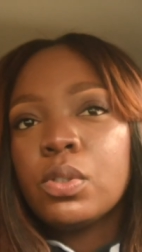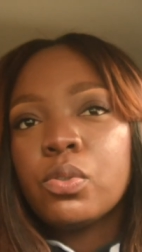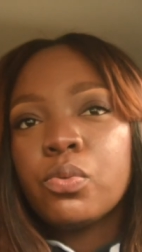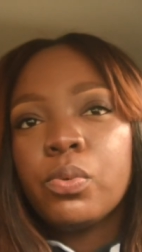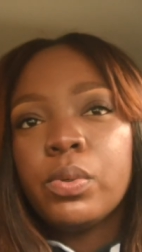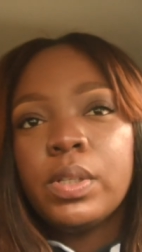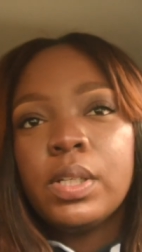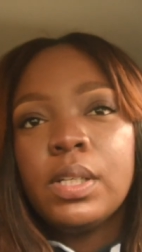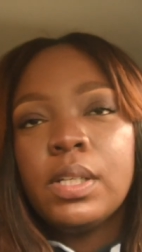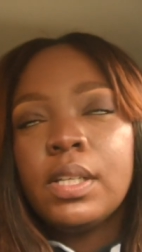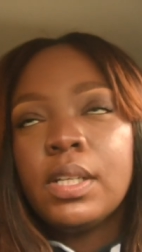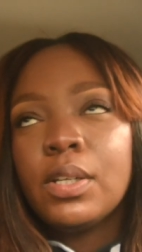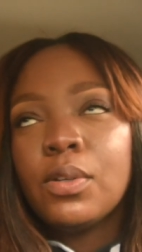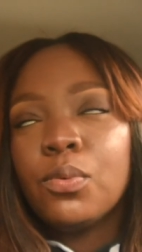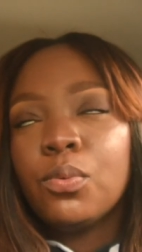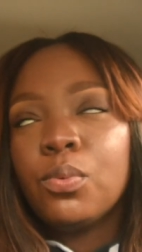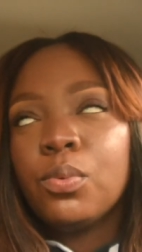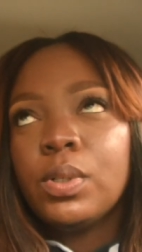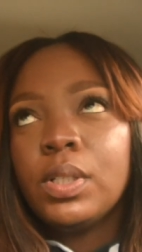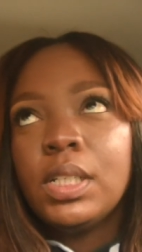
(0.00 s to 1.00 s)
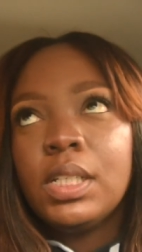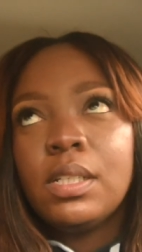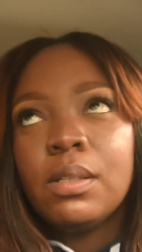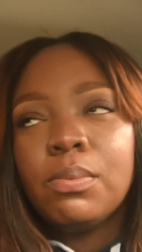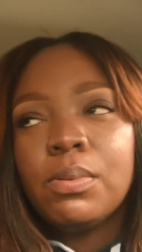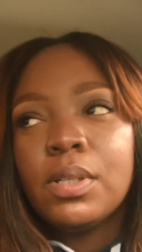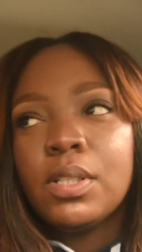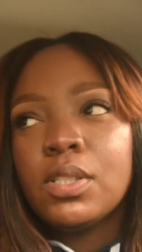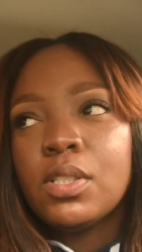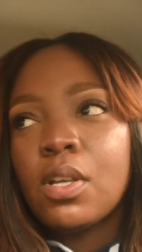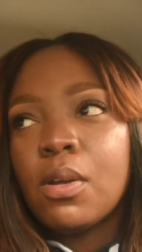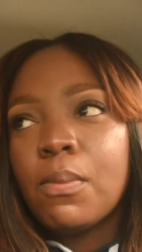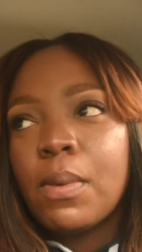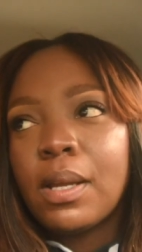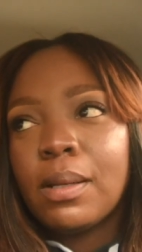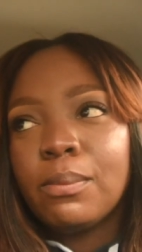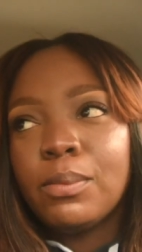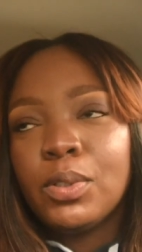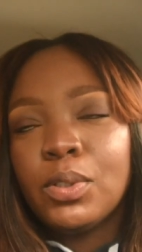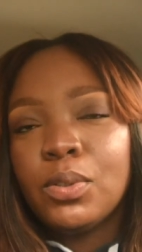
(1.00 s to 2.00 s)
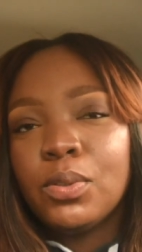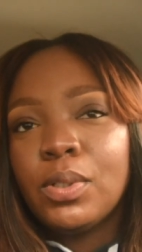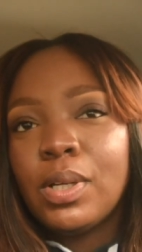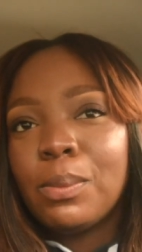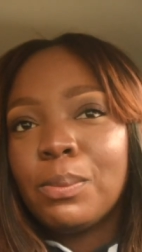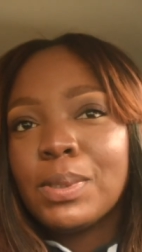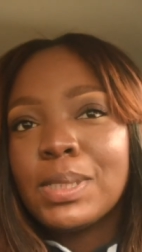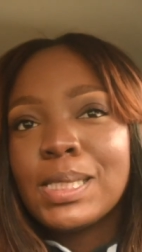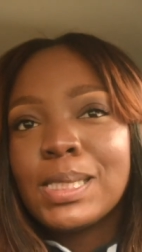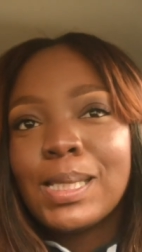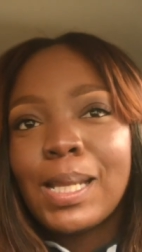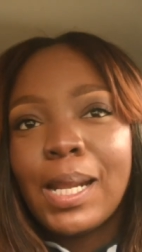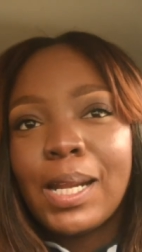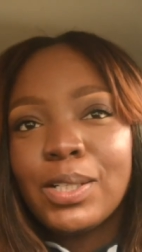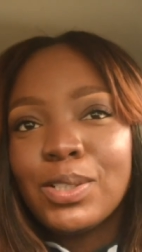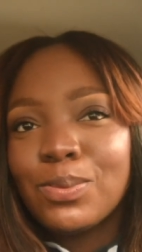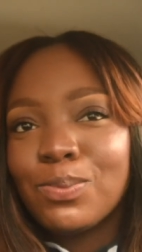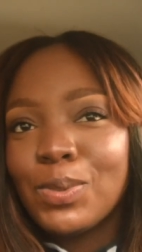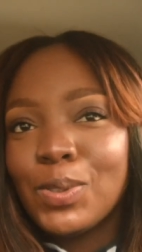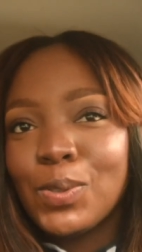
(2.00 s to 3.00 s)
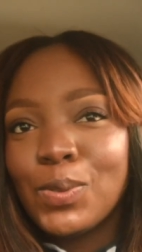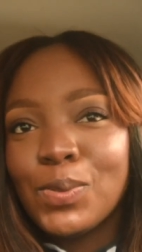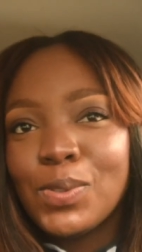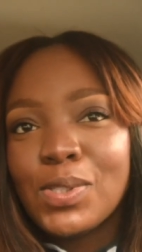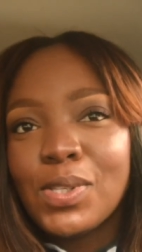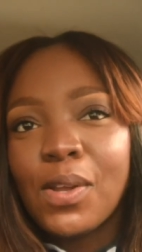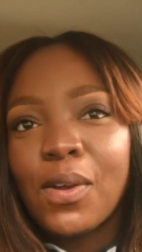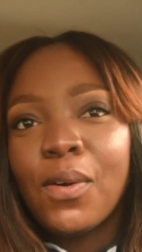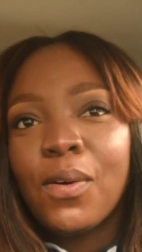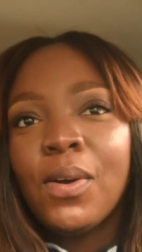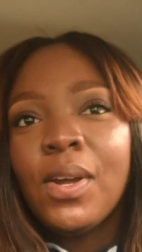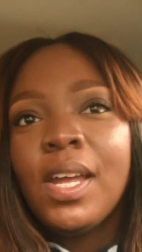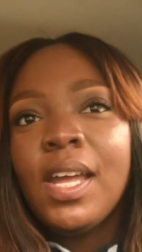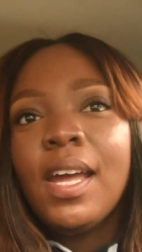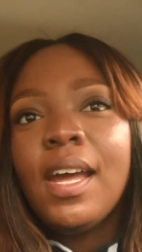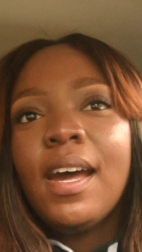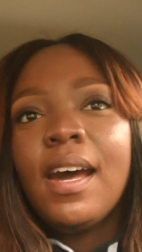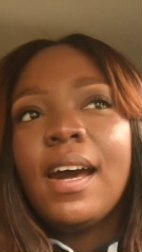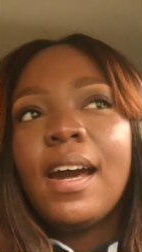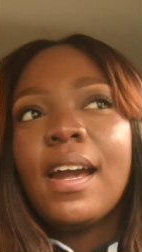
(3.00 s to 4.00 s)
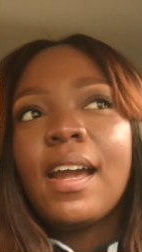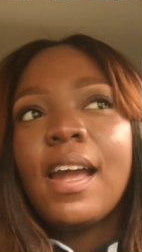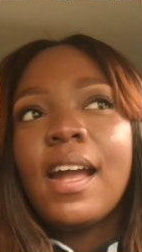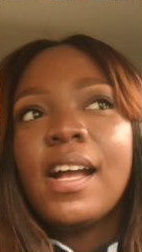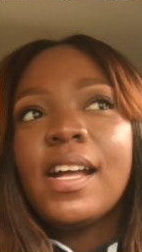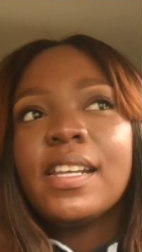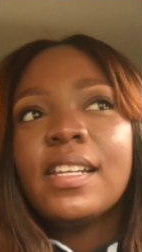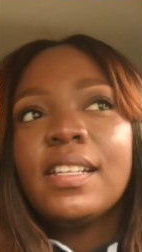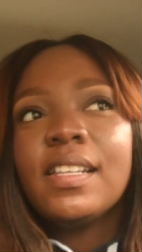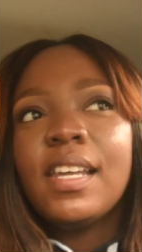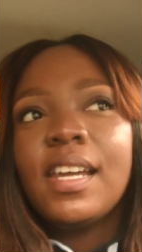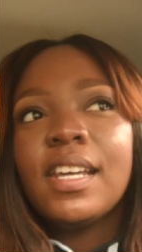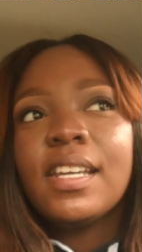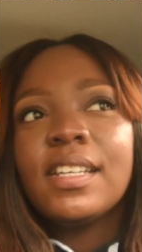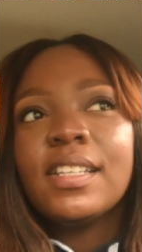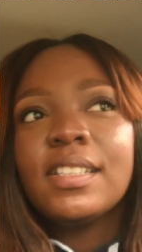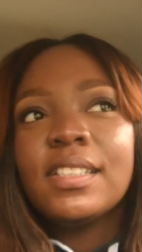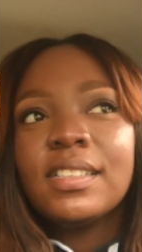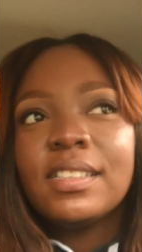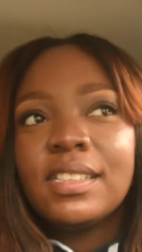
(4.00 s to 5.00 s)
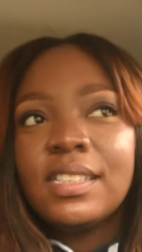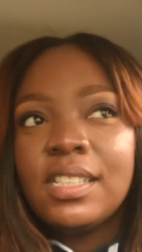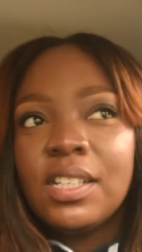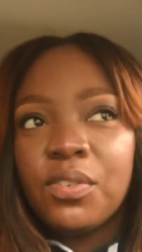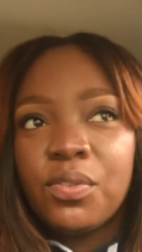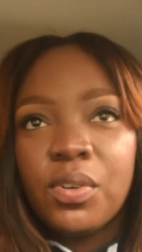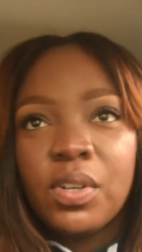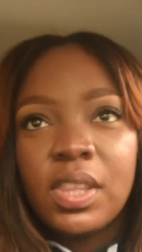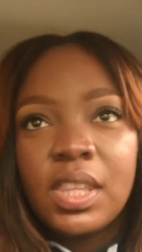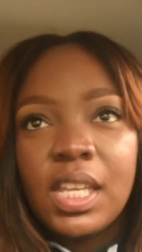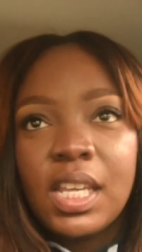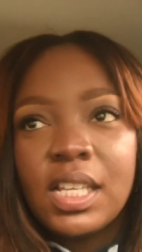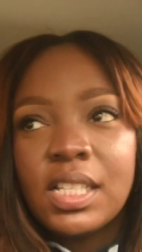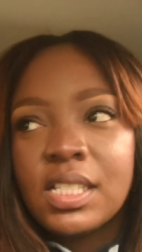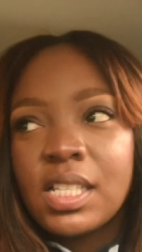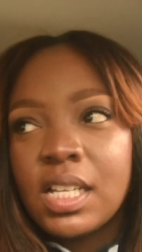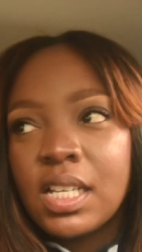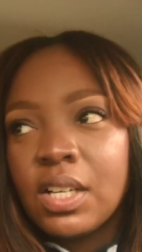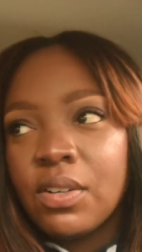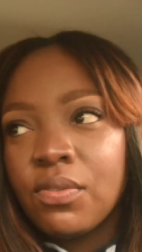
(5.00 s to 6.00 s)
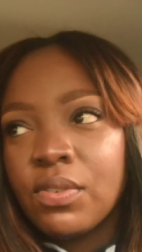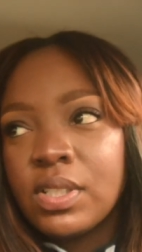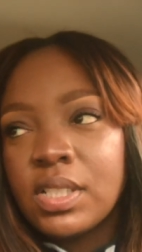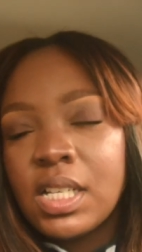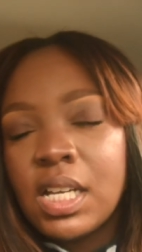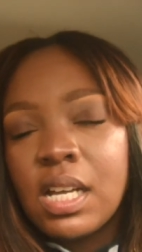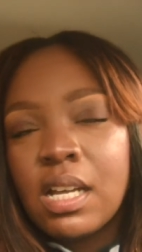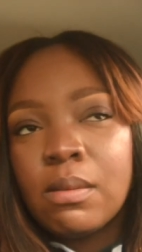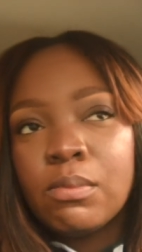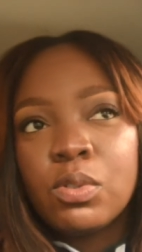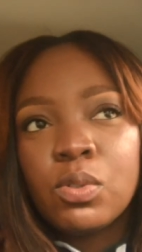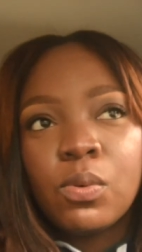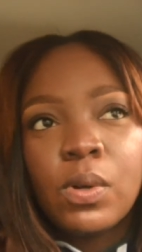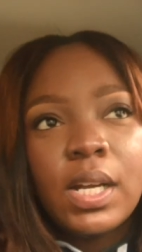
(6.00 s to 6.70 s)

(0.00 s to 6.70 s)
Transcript: It's really, it really depends on my mood. I'm a Sag moon, so I kind of like different things at different times.